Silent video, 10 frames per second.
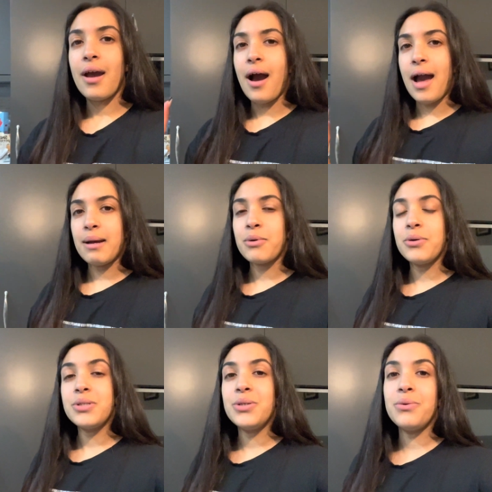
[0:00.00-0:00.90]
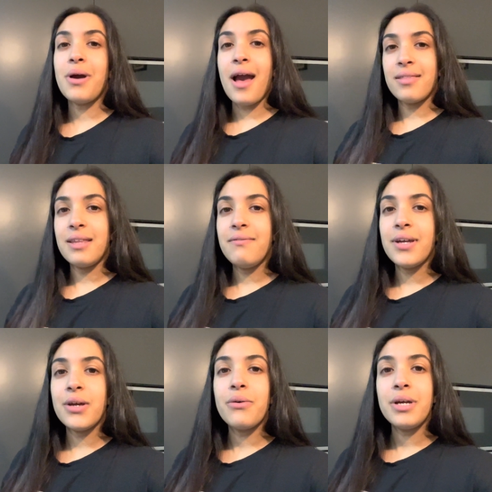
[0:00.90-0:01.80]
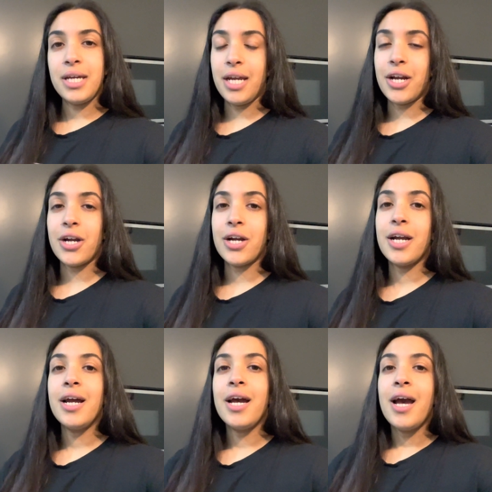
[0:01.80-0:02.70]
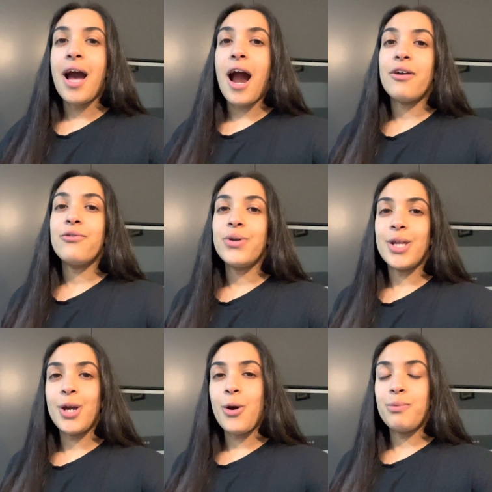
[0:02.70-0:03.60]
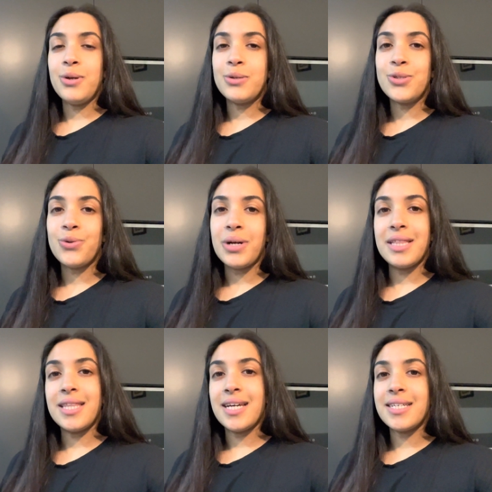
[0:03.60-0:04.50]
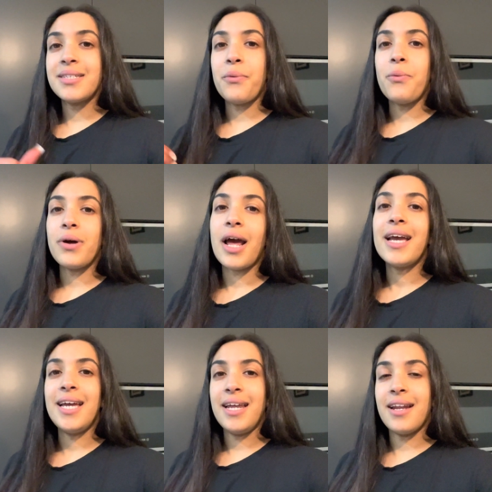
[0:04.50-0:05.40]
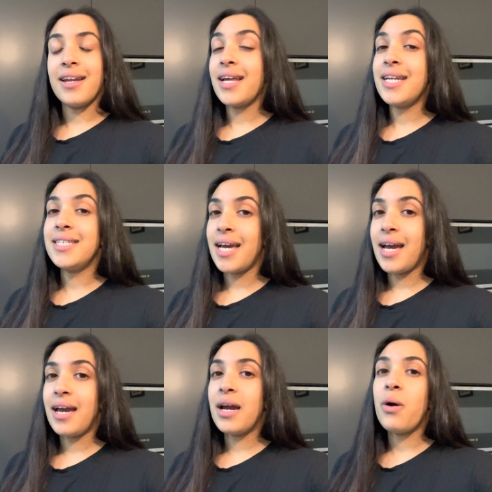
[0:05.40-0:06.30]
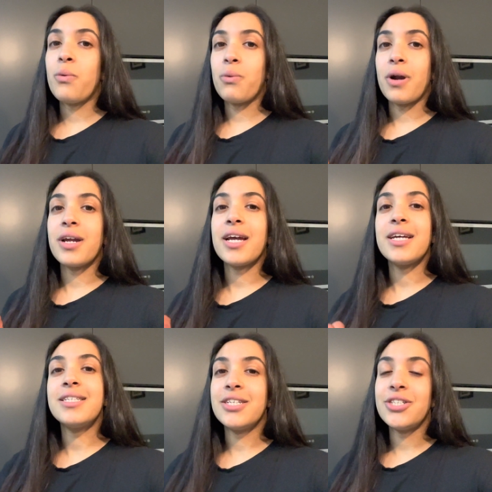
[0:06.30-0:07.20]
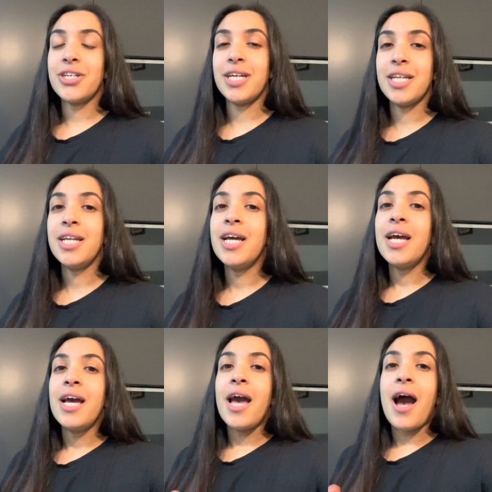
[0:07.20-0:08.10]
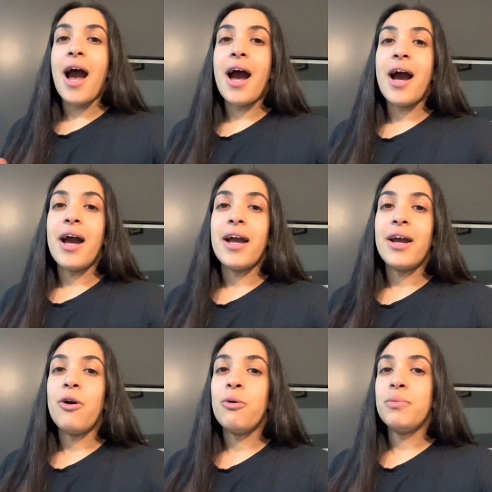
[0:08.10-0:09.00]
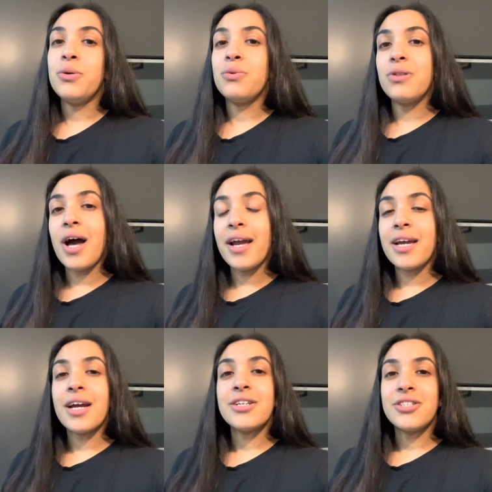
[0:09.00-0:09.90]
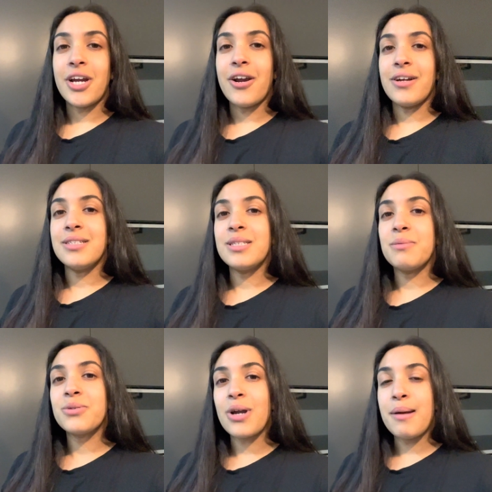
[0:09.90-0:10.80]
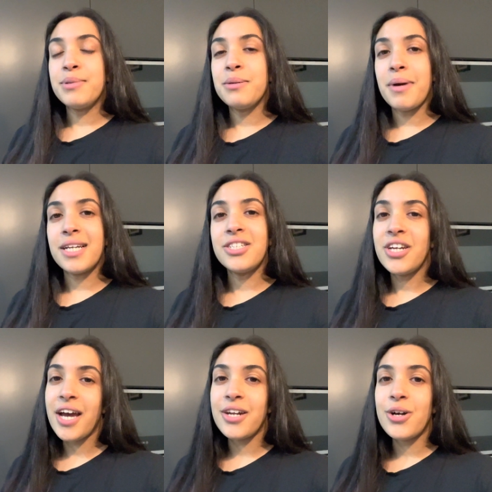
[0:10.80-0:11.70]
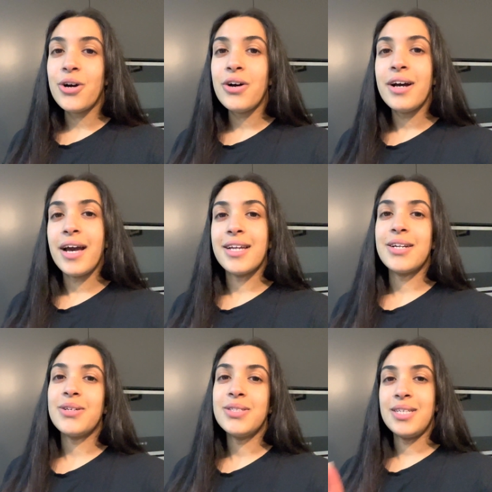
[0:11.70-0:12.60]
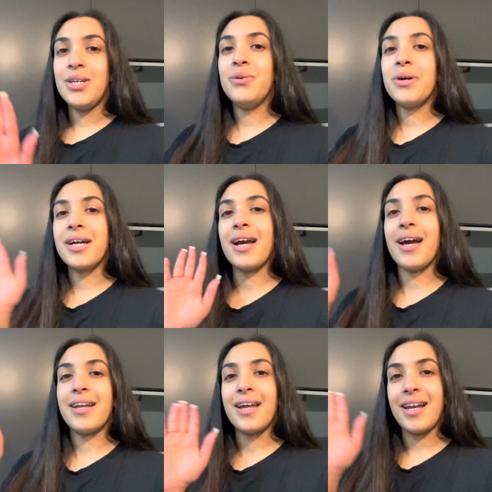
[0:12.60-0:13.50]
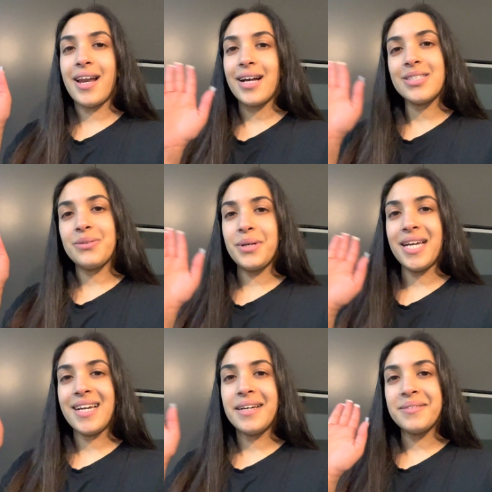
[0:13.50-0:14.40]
I am going to end the video here. I really hope you enjoyed this what I eat in a day work edition. I hope you like, share, and subscribe to my channel, and I'll see you again next week.